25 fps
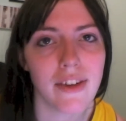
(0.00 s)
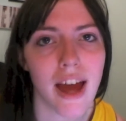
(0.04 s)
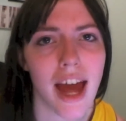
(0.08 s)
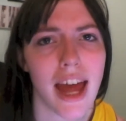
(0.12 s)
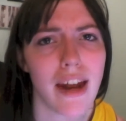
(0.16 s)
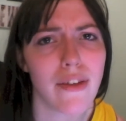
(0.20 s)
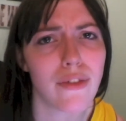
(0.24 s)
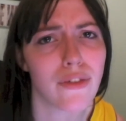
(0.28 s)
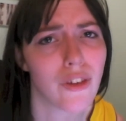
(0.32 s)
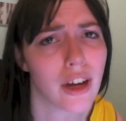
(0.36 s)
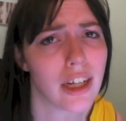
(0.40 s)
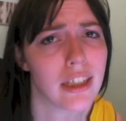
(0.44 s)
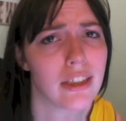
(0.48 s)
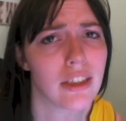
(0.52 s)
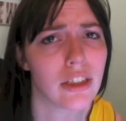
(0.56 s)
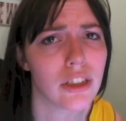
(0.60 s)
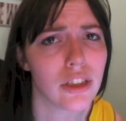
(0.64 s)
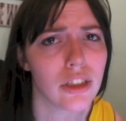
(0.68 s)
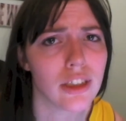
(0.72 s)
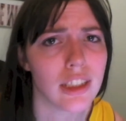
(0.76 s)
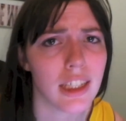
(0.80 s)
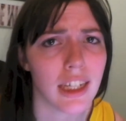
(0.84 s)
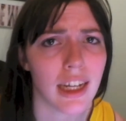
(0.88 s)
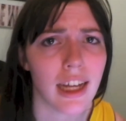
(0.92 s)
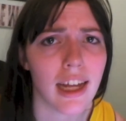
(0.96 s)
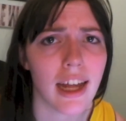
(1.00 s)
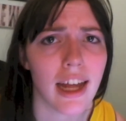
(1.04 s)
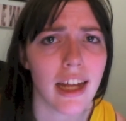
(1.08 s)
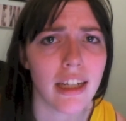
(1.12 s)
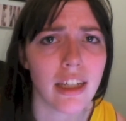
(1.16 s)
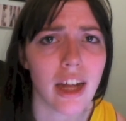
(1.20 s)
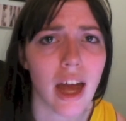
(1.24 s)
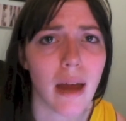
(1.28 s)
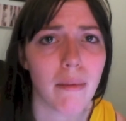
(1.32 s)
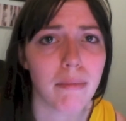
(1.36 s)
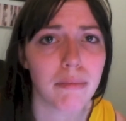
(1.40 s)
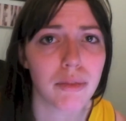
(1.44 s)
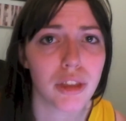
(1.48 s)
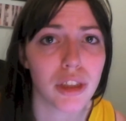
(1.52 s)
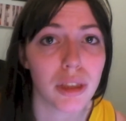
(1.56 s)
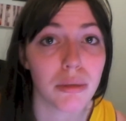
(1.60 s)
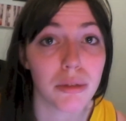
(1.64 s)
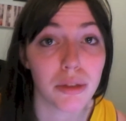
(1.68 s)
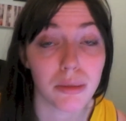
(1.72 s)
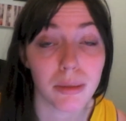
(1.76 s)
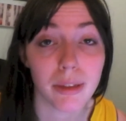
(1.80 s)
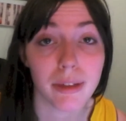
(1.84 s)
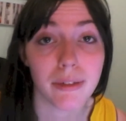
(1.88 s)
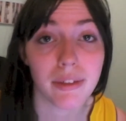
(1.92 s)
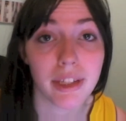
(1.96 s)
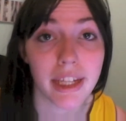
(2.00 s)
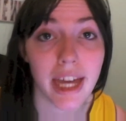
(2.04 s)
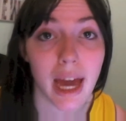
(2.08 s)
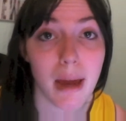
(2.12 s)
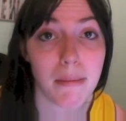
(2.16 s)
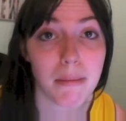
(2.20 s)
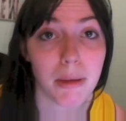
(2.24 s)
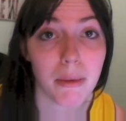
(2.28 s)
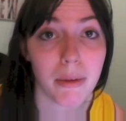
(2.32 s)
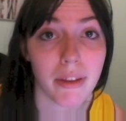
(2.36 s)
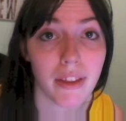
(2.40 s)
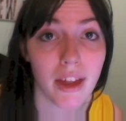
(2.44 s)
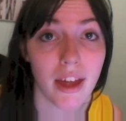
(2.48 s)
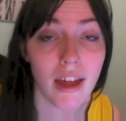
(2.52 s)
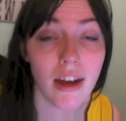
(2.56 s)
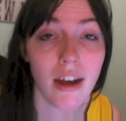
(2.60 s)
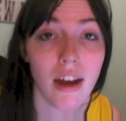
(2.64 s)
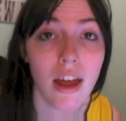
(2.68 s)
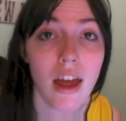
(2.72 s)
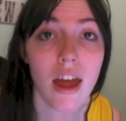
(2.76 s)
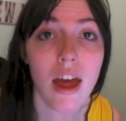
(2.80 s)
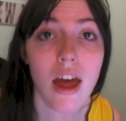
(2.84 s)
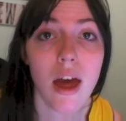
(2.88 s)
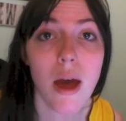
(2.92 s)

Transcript: I had a friend who did it and she was really, really happy with it,